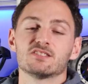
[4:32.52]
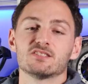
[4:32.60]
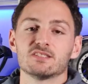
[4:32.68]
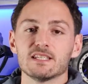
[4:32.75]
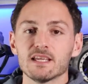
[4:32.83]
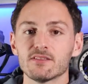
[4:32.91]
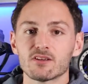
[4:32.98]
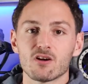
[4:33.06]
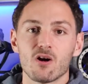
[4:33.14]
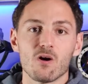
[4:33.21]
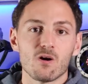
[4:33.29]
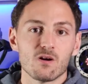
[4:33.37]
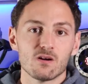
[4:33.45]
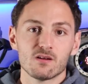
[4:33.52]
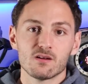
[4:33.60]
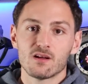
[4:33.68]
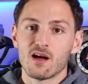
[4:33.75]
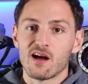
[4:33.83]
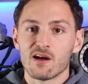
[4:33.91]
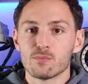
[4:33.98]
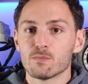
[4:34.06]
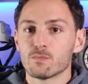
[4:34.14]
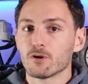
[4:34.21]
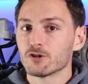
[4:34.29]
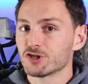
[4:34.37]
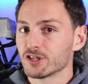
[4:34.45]
Seeing the car I've been
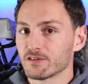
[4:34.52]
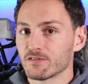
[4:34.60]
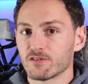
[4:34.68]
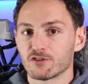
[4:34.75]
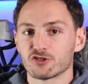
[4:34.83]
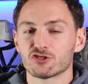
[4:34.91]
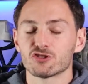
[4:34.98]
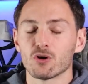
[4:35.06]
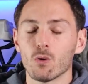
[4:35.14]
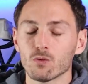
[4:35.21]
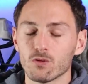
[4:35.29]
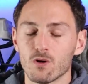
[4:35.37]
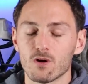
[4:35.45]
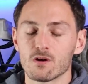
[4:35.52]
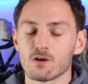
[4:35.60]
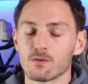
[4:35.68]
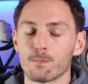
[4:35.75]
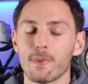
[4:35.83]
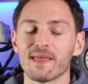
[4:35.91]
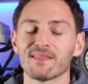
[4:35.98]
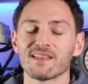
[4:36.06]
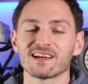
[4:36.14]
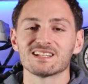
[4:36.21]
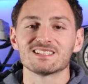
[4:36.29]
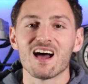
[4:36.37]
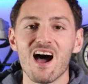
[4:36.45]
pushing for so long, bent
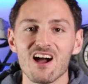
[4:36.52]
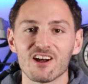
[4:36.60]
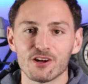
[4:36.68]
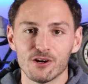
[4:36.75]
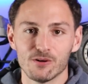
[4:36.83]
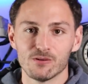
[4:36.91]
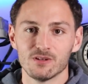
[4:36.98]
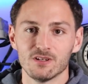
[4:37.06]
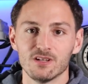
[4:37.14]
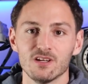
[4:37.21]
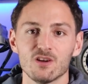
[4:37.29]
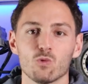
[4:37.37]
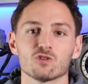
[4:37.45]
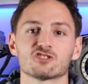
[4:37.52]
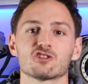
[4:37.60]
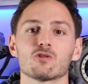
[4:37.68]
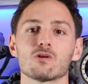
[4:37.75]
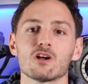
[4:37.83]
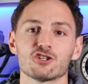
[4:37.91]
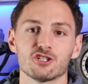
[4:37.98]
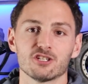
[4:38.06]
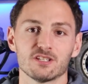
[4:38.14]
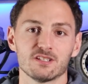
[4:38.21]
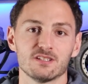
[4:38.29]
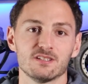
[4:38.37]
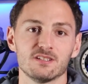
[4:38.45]
like a taco, was crushing.
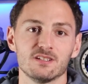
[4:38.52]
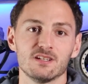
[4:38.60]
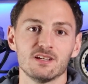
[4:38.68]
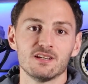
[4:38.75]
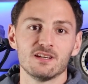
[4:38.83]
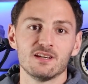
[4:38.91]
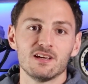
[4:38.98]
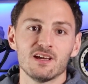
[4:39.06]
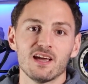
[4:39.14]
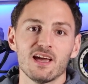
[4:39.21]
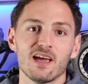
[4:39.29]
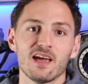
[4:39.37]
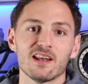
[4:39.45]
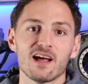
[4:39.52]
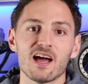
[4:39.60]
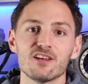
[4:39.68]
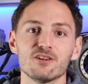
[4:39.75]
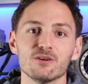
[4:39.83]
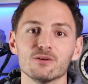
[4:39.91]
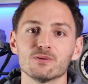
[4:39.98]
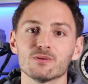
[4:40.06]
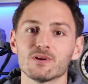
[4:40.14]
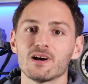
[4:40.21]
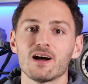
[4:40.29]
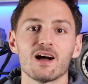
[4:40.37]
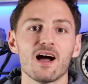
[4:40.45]
And I knew
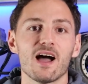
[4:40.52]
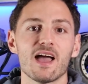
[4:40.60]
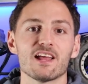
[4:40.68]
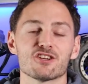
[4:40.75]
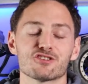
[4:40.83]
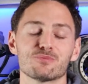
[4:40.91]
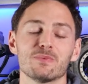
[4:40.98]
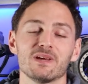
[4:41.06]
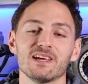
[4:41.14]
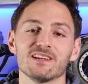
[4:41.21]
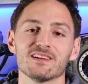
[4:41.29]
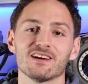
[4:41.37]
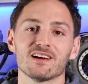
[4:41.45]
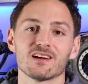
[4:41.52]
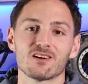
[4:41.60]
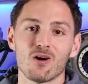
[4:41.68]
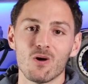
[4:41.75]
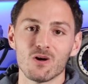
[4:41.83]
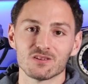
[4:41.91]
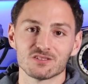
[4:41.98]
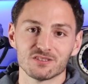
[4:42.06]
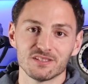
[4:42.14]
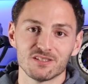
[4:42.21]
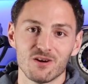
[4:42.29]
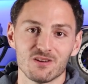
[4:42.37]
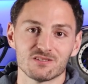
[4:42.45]
I had just made a
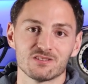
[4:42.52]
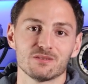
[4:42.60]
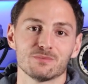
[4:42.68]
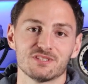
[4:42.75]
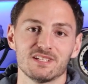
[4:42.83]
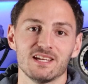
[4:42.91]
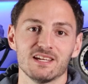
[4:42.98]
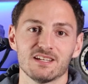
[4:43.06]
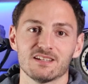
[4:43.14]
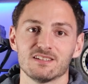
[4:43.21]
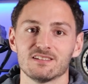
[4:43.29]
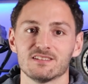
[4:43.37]
costly, costly mistake.